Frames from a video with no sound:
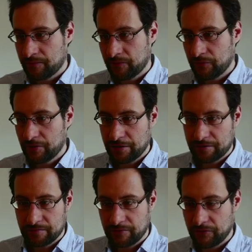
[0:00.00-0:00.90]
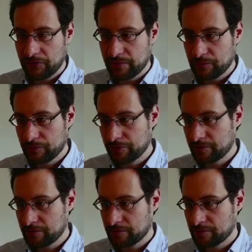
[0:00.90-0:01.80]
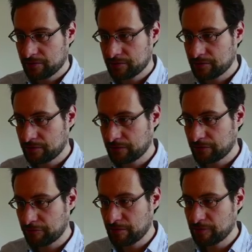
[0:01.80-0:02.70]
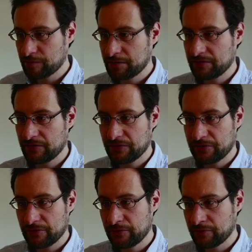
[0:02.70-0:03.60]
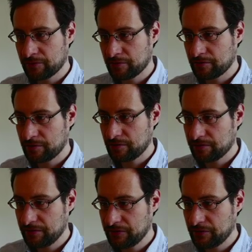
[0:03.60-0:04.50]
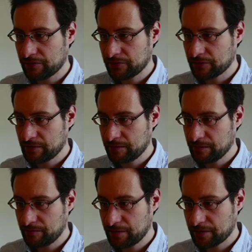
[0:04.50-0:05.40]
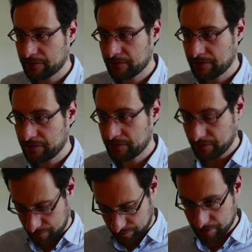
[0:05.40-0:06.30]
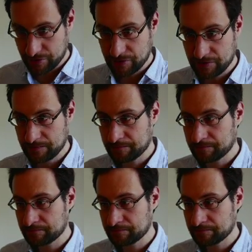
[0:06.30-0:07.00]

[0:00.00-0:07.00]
So yeah, system going down for reboot, but this is also, is it also coming back? That is the question.